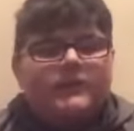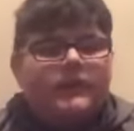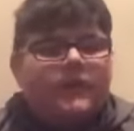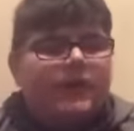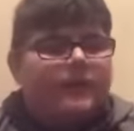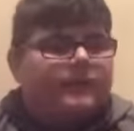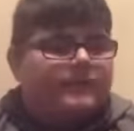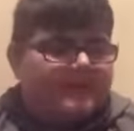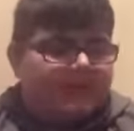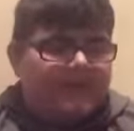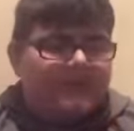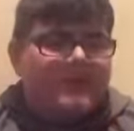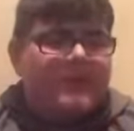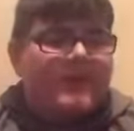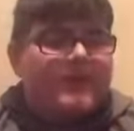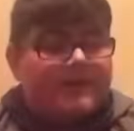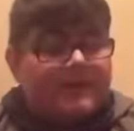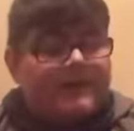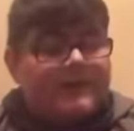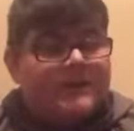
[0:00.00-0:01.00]
Yeah,
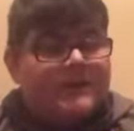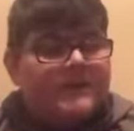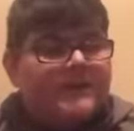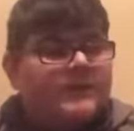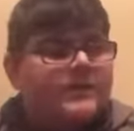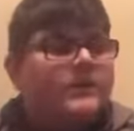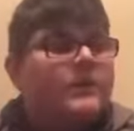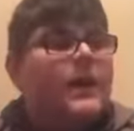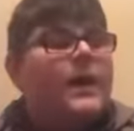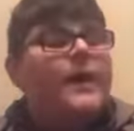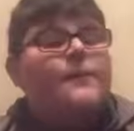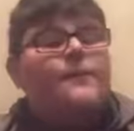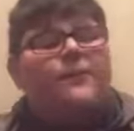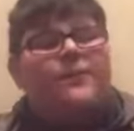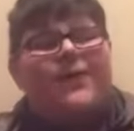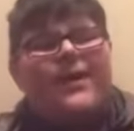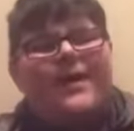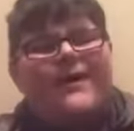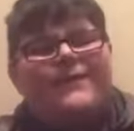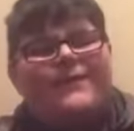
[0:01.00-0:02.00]
17-18 season,
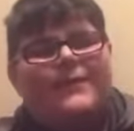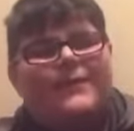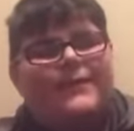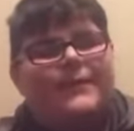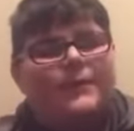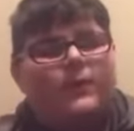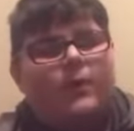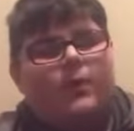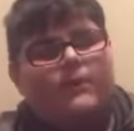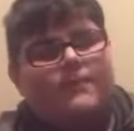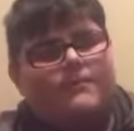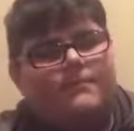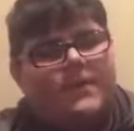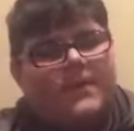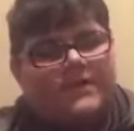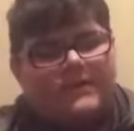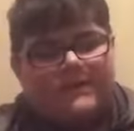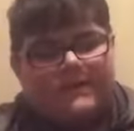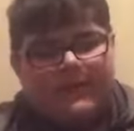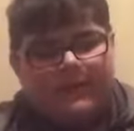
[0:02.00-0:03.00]
where the
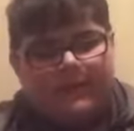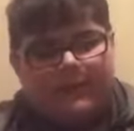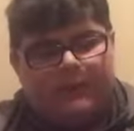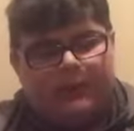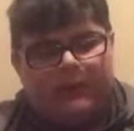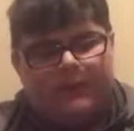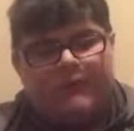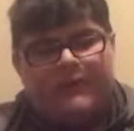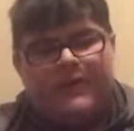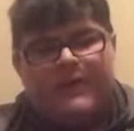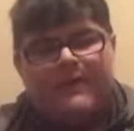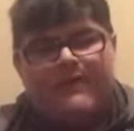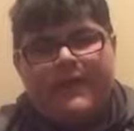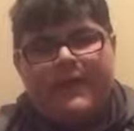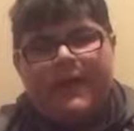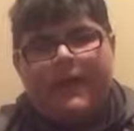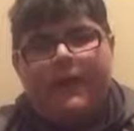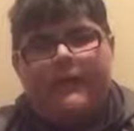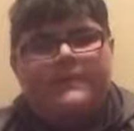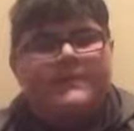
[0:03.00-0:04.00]
main stand got
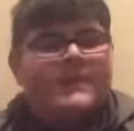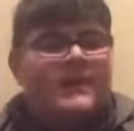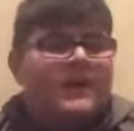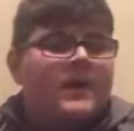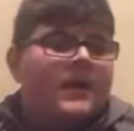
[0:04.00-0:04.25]
redeveloped.